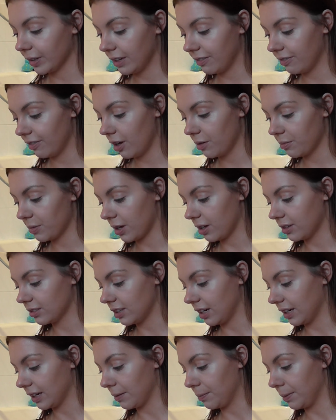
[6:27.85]
If I'm going
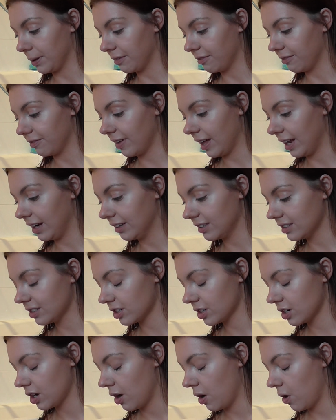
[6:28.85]
to like a big
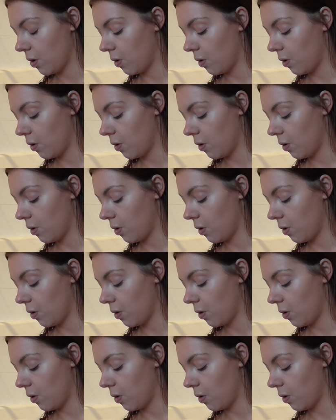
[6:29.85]
event,